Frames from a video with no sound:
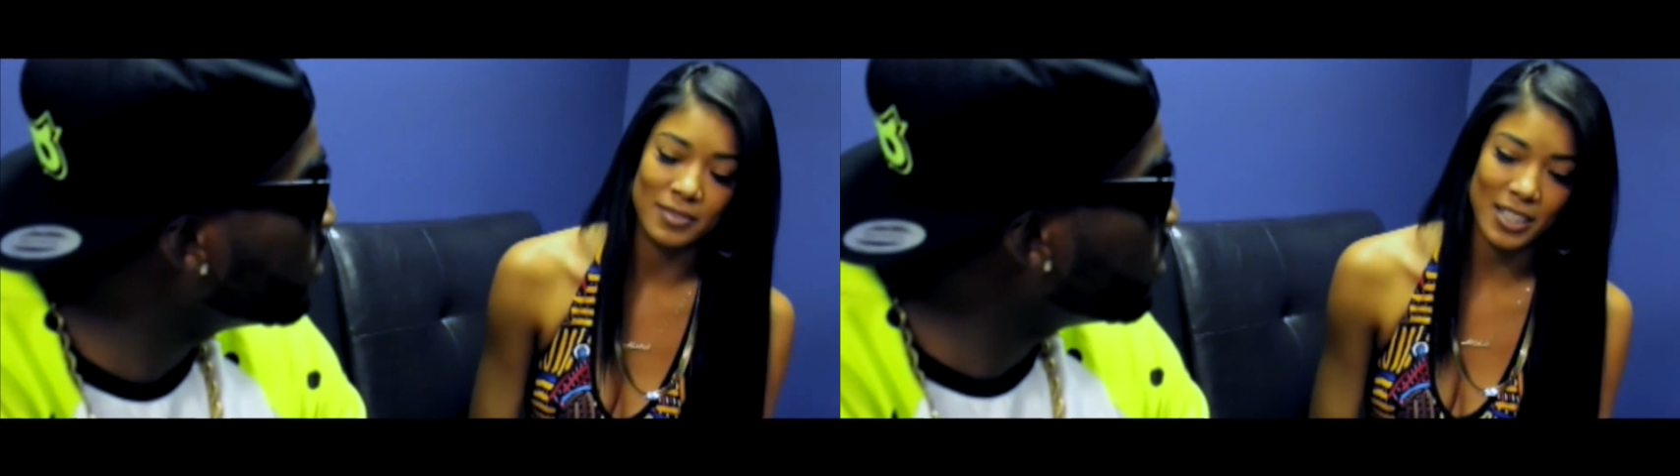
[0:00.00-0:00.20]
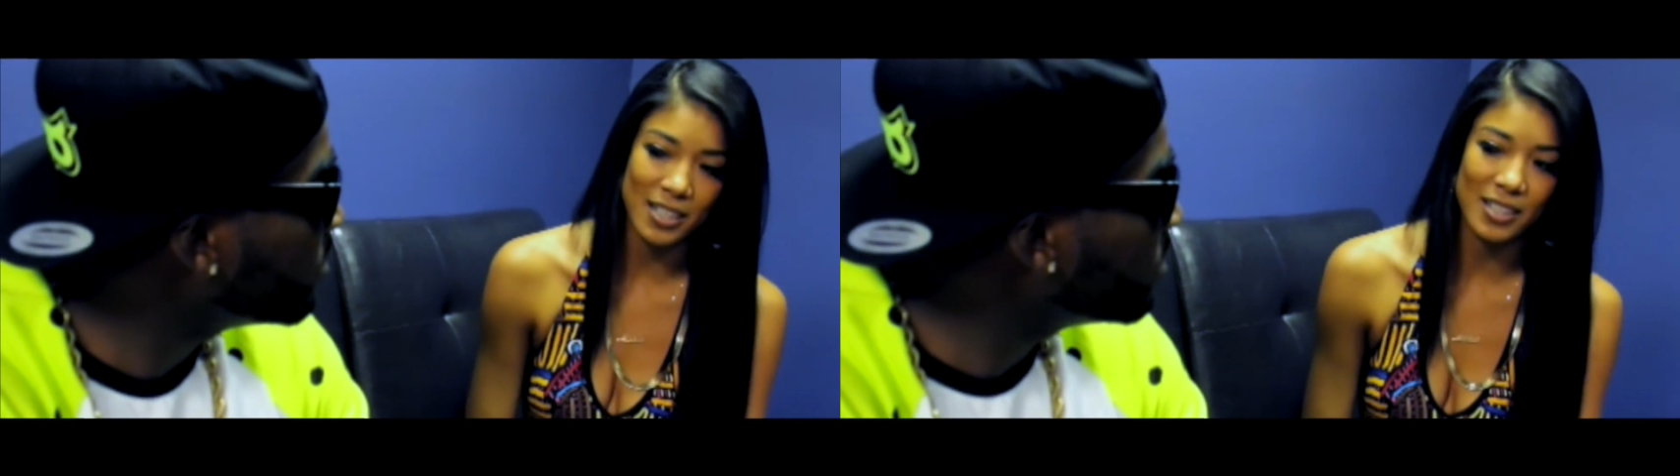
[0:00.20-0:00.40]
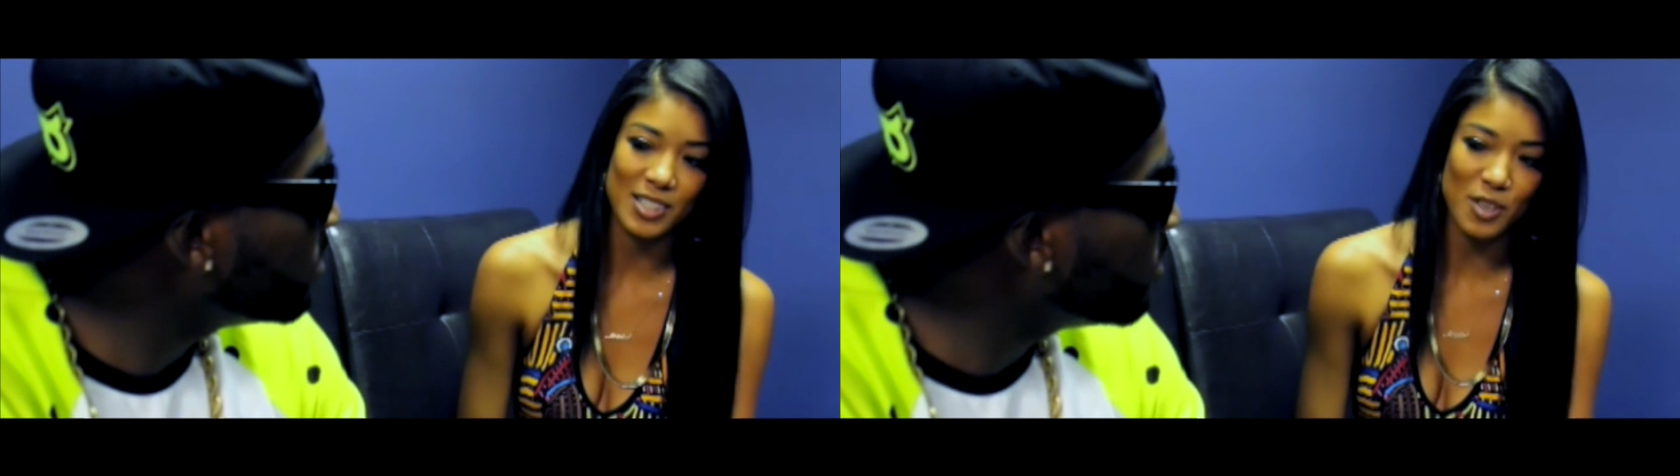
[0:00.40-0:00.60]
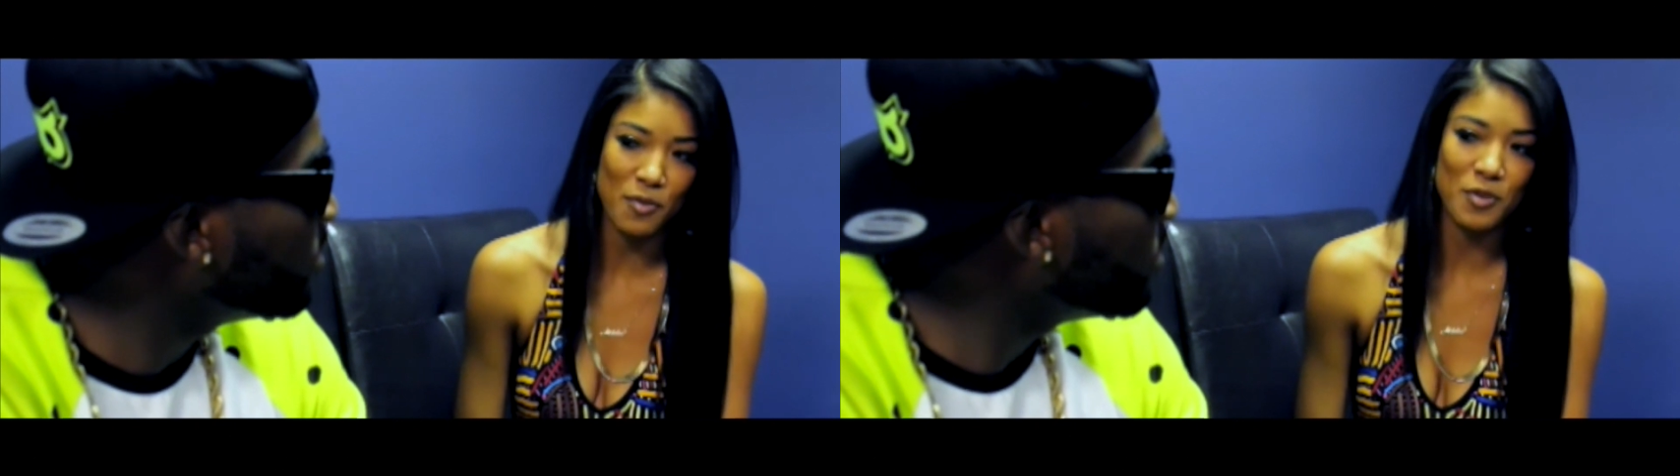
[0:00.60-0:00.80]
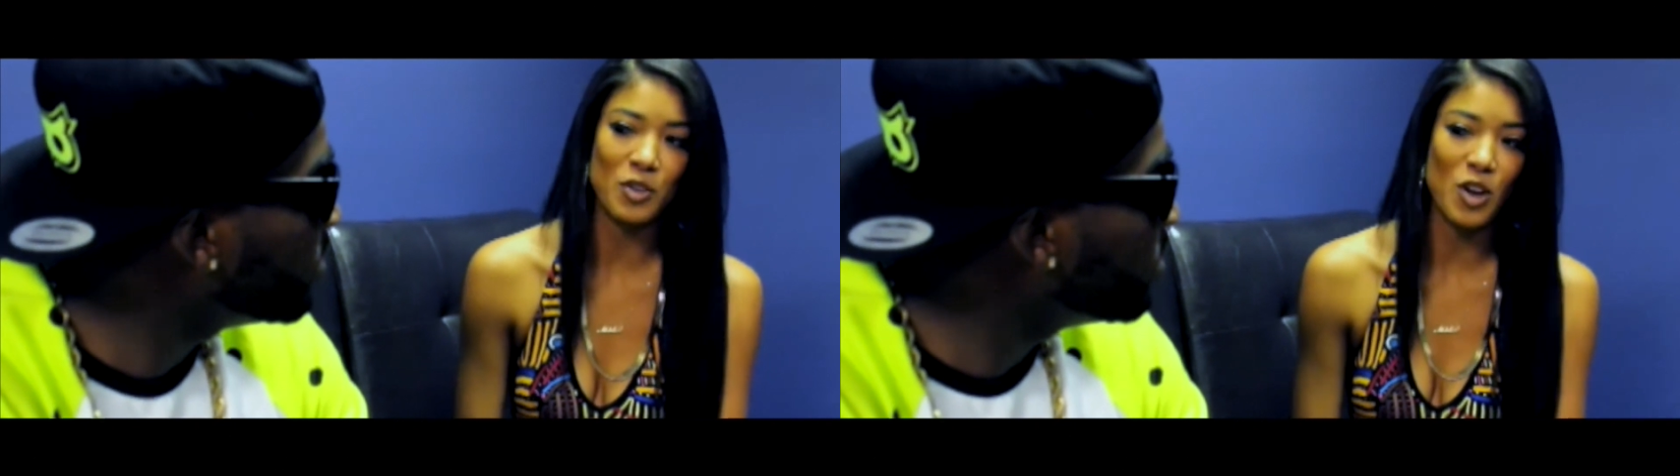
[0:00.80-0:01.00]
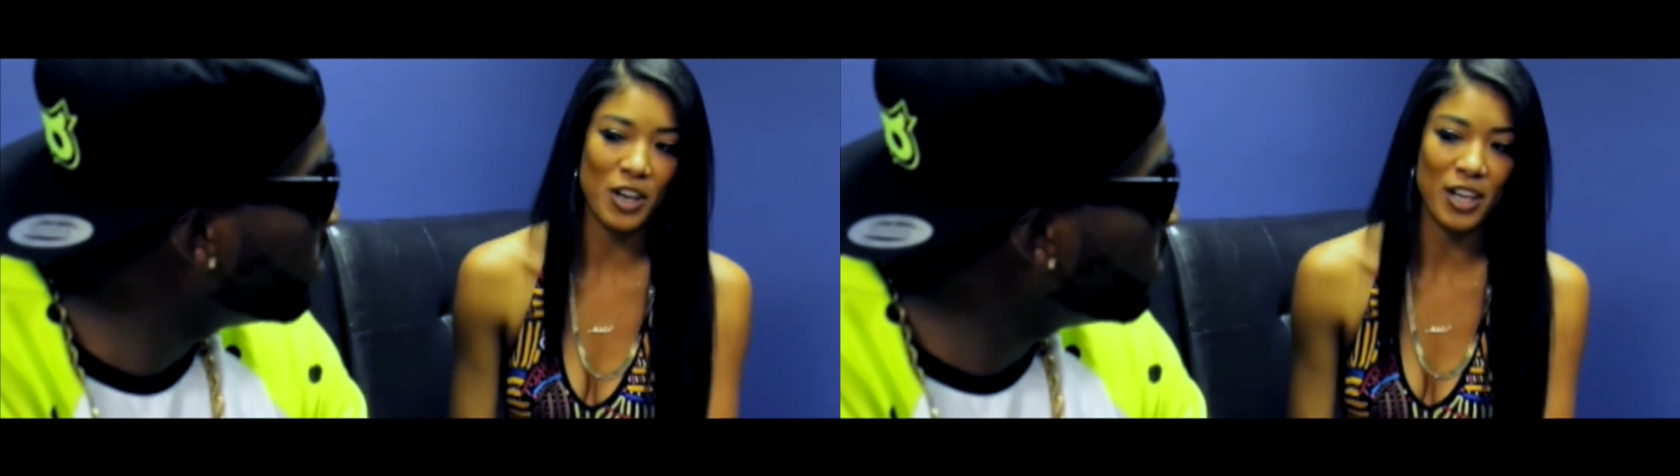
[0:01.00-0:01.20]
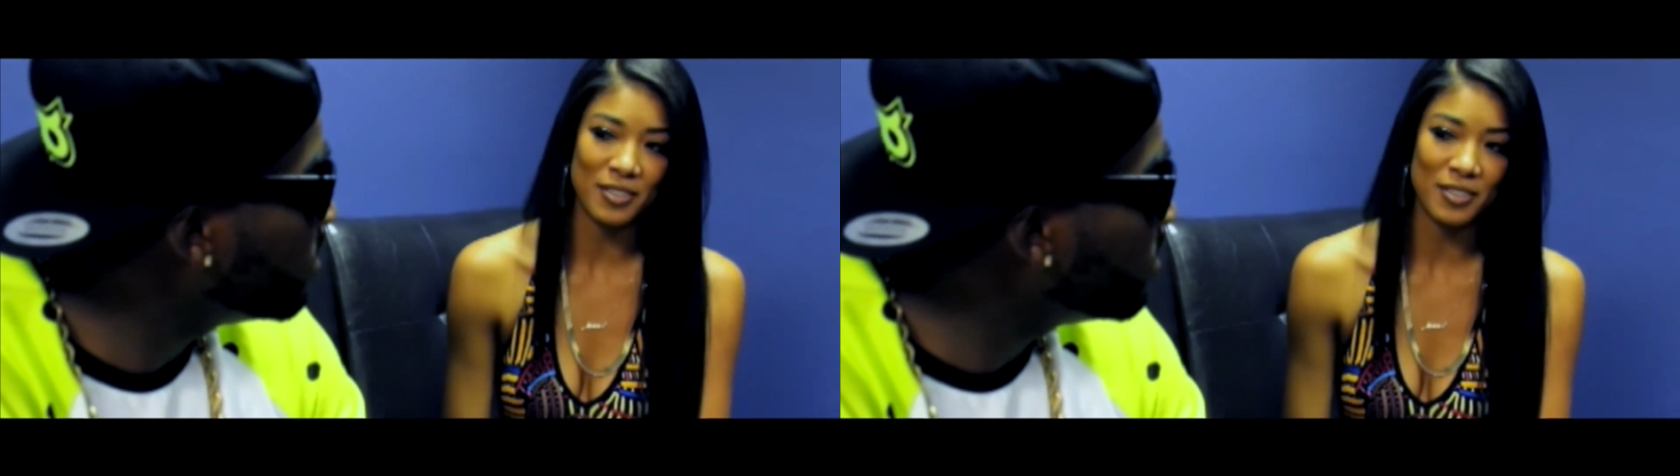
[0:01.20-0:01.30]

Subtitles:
and soul food, all that.